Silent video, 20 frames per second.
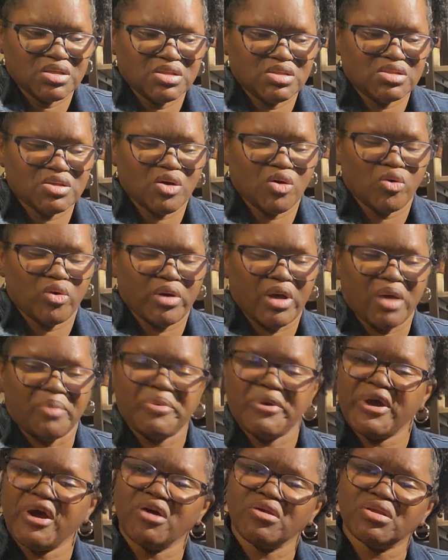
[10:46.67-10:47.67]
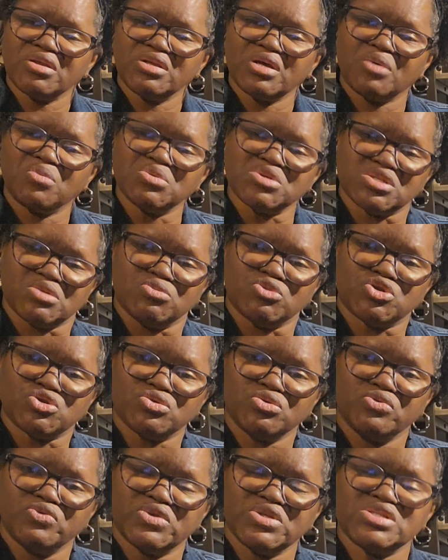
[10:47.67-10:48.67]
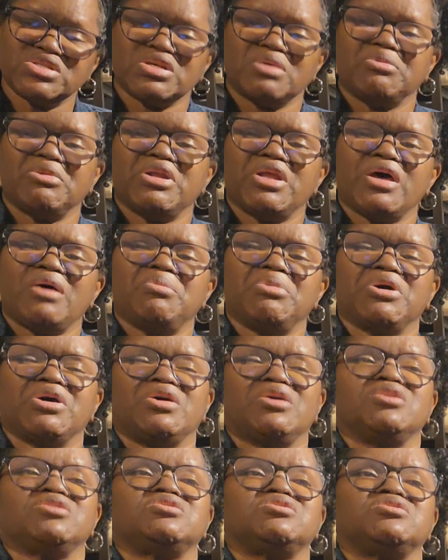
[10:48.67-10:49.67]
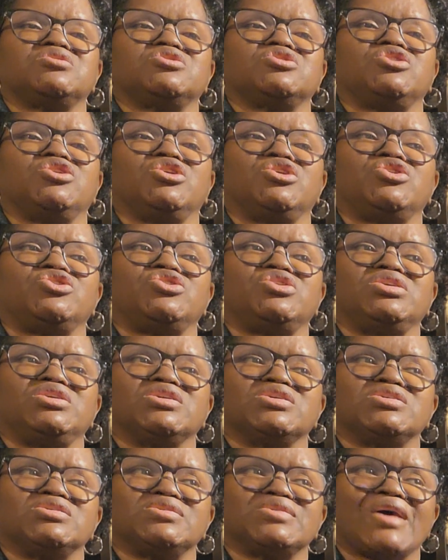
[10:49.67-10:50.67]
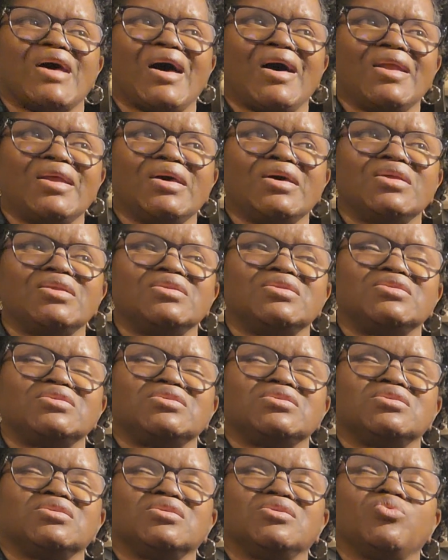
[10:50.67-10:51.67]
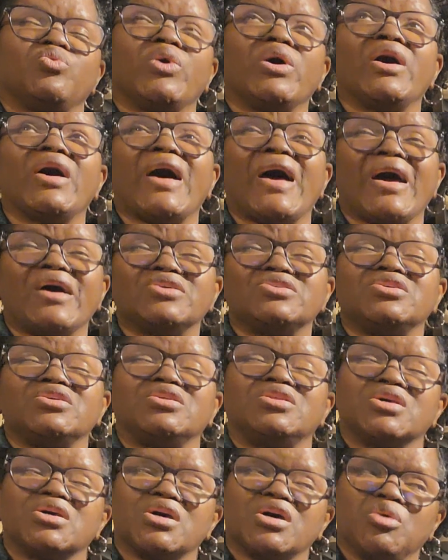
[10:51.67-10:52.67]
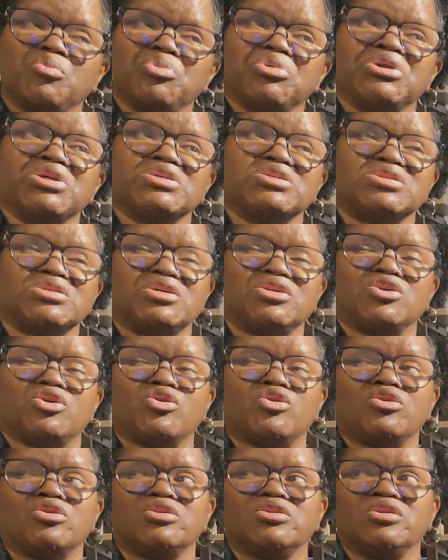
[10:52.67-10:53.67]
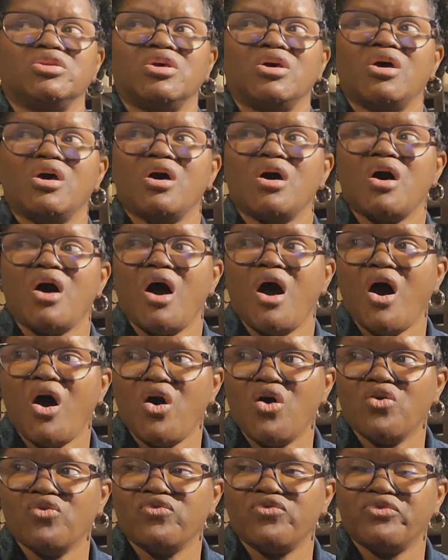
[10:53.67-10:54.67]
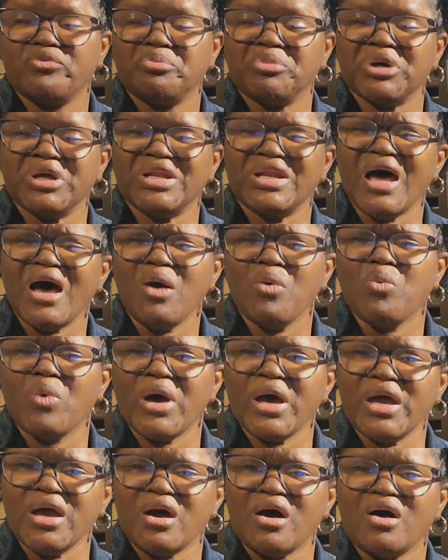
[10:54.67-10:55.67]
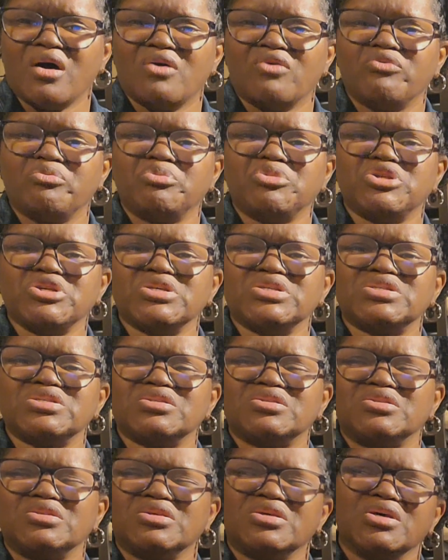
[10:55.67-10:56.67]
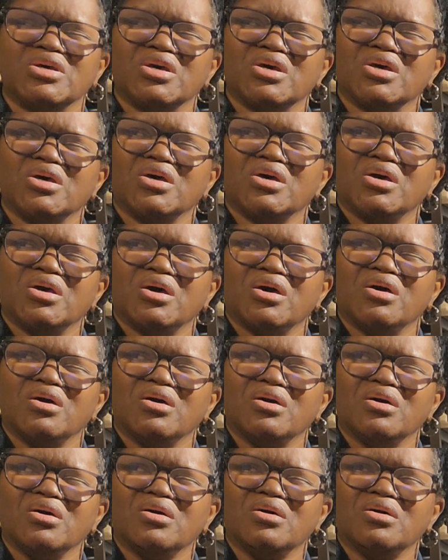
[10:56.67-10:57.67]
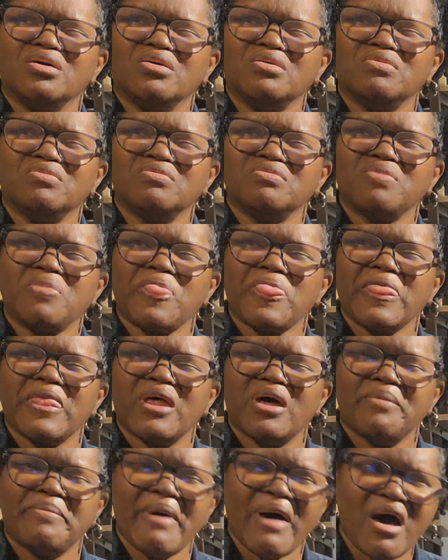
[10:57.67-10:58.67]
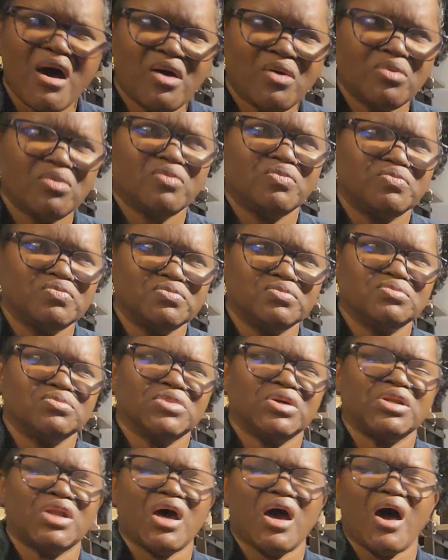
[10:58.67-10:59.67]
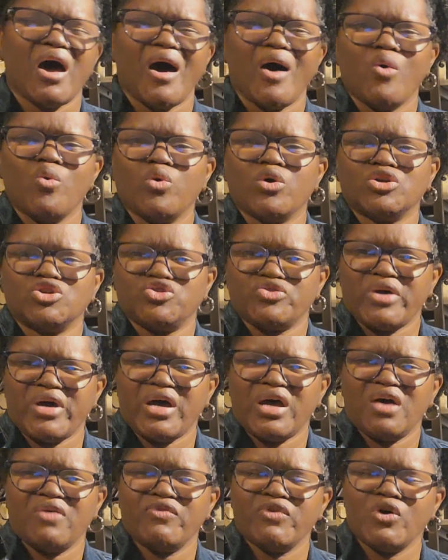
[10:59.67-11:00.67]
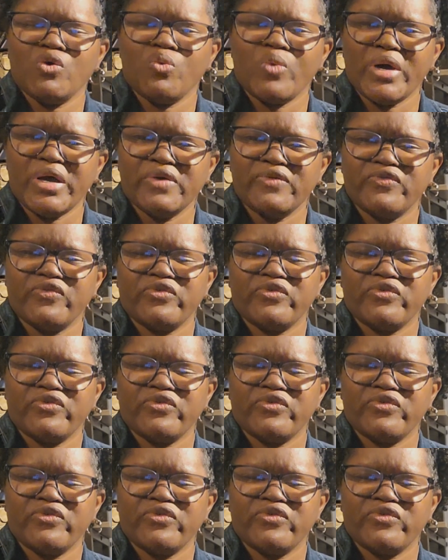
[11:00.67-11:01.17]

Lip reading: so apparently there was some truth to some of that, because she decided to, well, actually the company sent her off, but not way off, just about an hour drive away